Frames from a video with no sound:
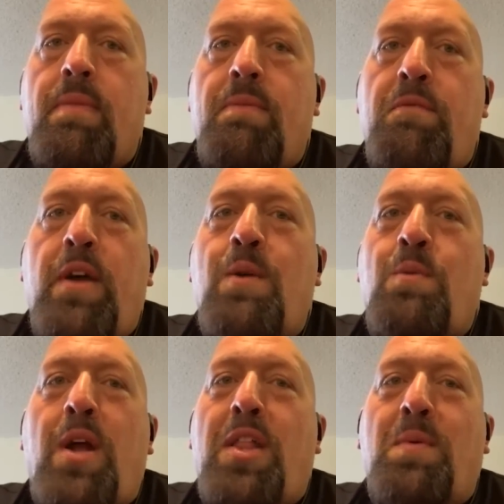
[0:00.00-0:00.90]
very
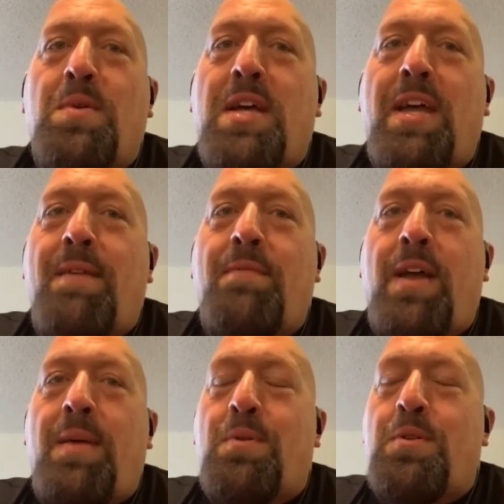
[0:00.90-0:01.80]
rarely was I ever
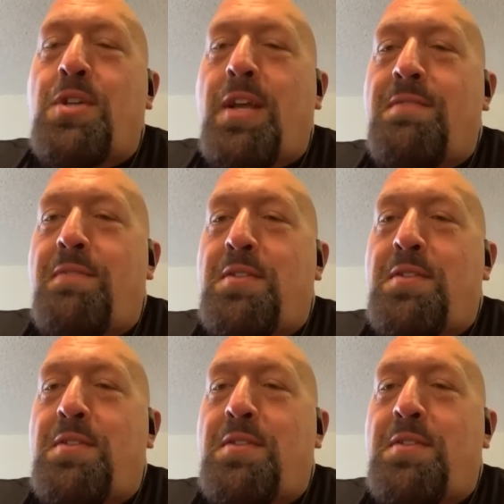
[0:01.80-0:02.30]
able to change